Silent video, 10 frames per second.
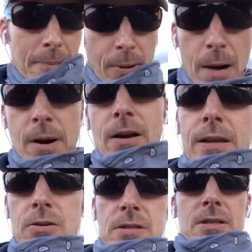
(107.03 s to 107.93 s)
primarily
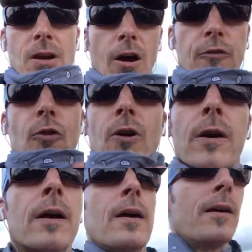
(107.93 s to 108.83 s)
use the scarf for
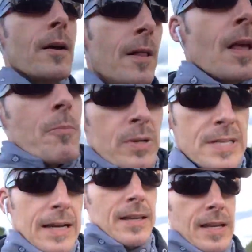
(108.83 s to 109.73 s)

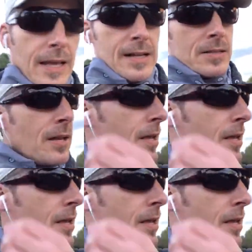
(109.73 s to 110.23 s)
protecting against